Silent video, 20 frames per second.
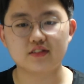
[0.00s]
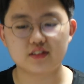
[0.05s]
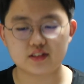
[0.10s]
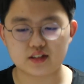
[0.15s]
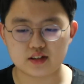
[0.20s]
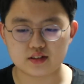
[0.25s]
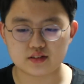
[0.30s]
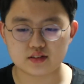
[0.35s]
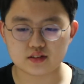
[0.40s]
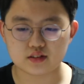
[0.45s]

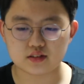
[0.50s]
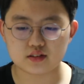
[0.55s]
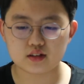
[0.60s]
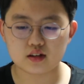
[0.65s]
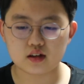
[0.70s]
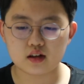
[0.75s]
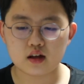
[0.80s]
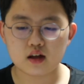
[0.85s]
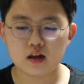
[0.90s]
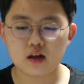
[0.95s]
citizens.
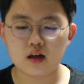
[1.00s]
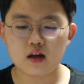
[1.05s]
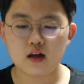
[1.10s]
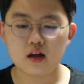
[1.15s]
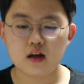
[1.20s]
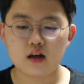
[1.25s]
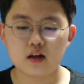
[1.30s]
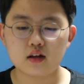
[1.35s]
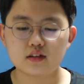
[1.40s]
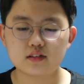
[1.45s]

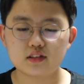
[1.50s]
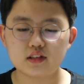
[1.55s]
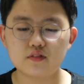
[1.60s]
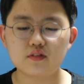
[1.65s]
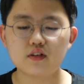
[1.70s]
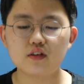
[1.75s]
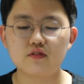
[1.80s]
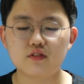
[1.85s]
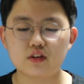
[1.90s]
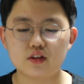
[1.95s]

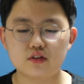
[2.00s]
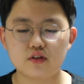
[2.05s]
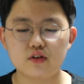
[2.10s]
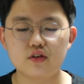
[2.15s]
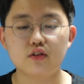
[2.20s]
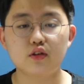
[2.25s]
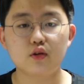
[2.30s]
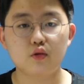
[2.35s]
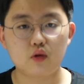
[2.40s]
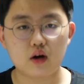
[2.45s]
Civil
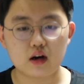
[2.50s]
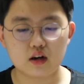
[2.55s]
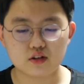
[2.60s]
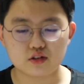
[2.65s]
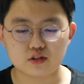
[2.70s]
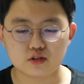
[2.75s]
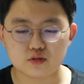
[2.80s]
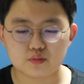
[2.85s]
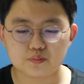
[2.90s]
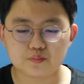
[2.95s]
returned to
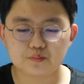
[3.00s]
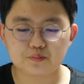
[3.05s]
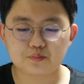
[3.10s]
Gwangju,